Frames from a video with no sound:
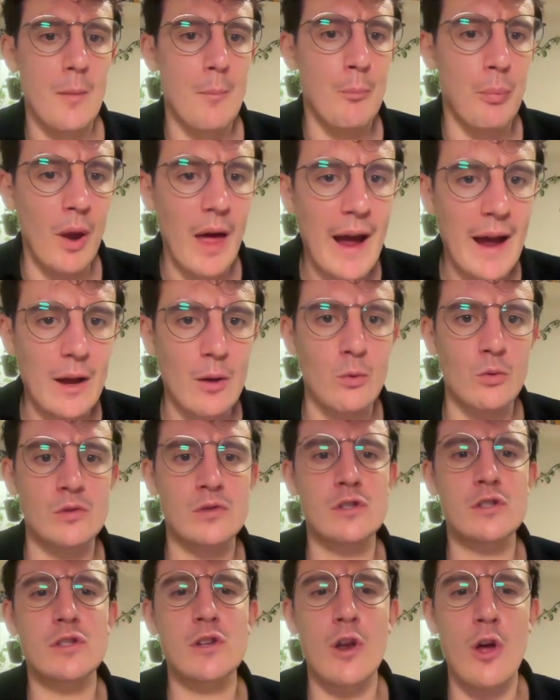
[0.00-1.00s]
Black will
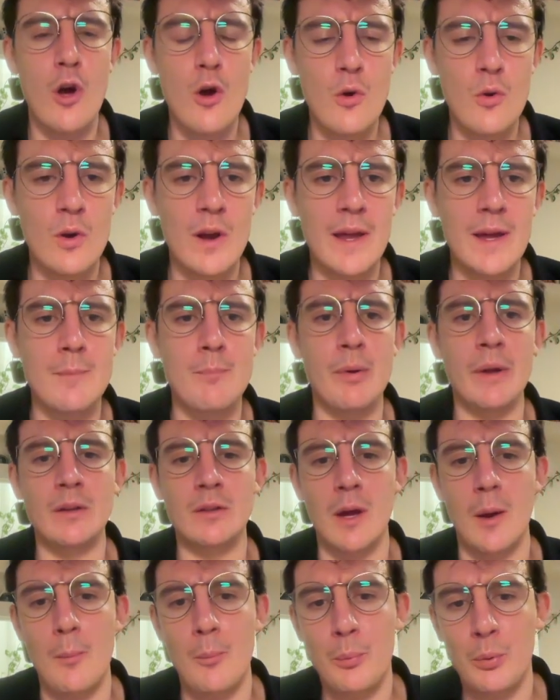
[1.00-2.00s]
slowly build
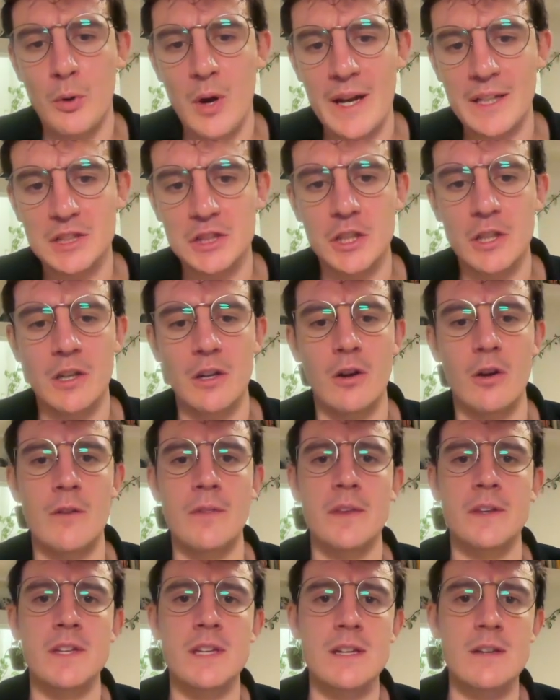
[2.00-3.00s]
up pressure on
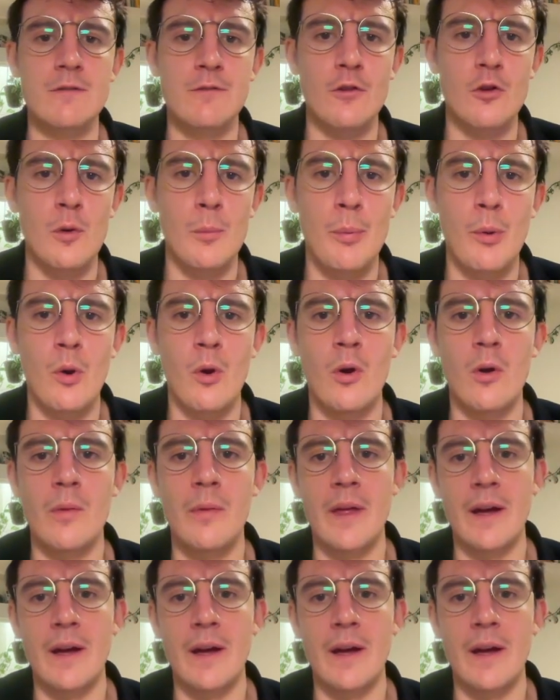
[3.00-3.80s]
the d4 pawn.